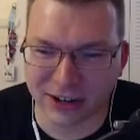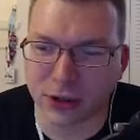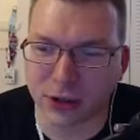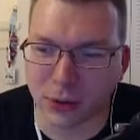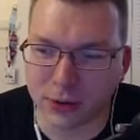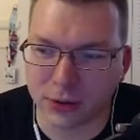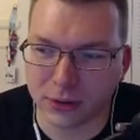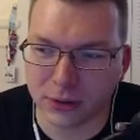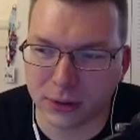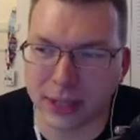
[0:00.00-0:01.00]
No,
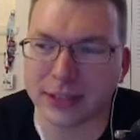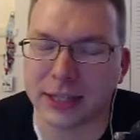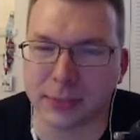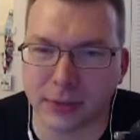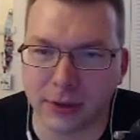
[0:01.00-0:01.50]
not steep.